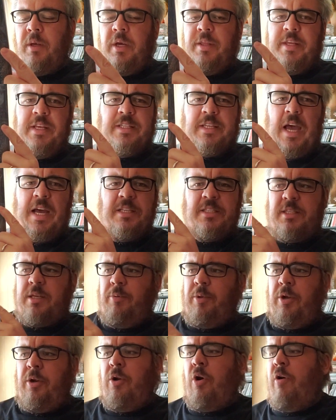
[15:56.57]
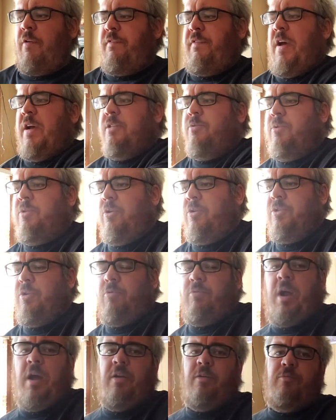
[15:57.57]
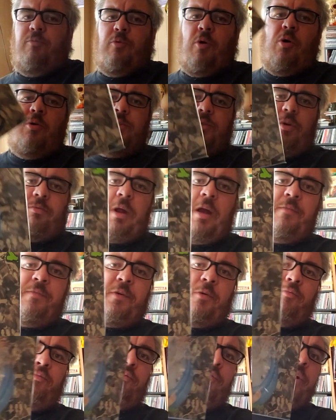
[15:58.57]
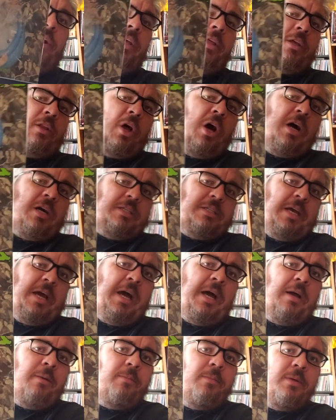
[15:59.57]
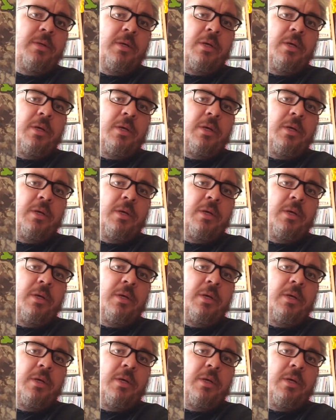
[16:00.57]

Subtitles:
These guys, similar to NoFX, were also around for a really long time